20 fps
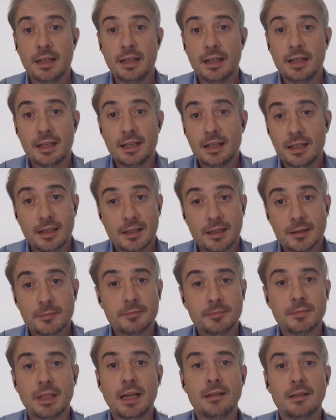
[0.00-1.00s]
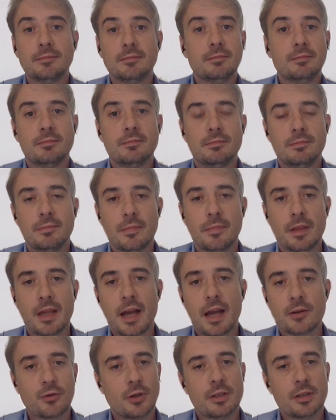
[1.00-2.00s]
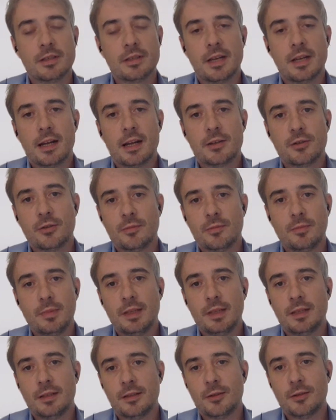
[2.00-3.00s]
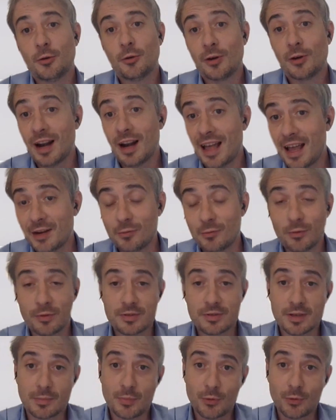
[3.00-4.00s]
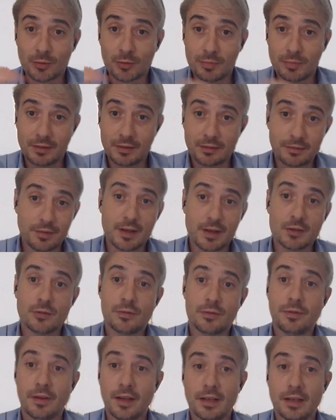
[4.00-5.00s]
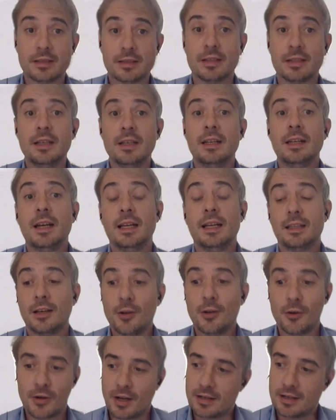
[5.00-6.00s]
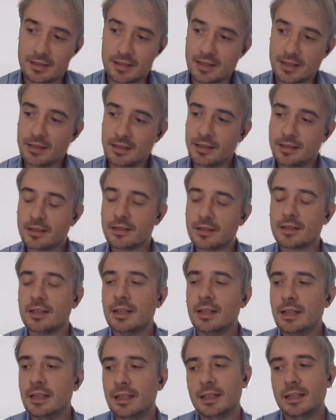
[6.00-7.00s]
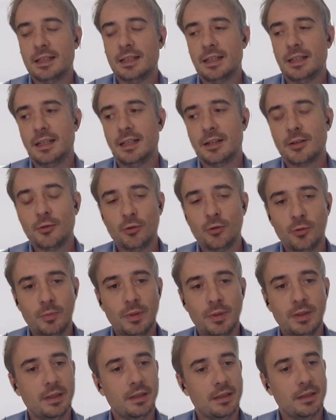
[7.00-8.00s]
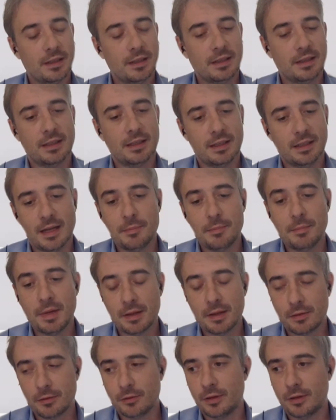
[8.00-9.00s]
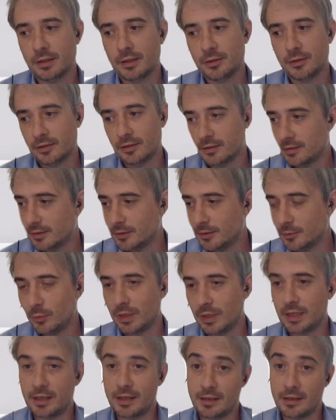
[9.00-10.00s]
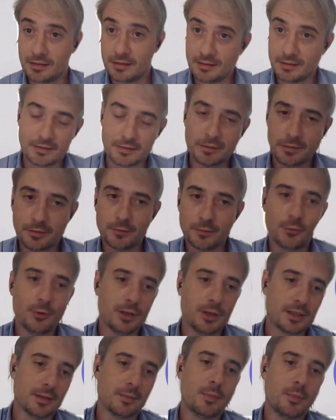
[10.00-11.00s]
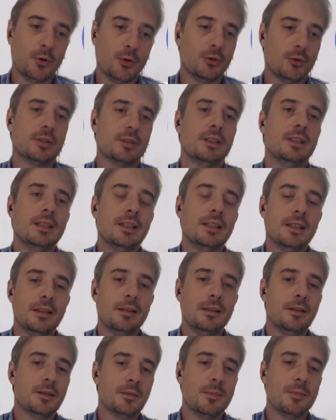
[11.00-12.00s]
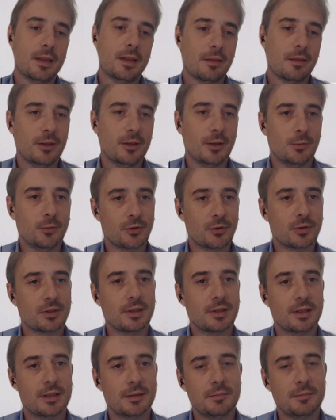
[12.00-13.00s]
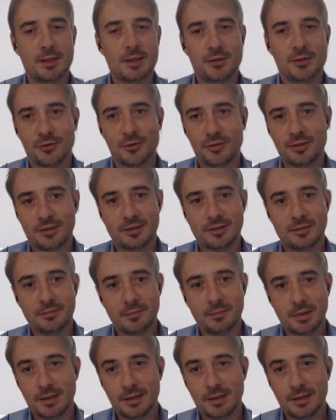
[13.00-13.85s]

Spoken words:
The actual instruction being online with support being face-to-face at local centers could be a method that we can fully support this method I was mentioned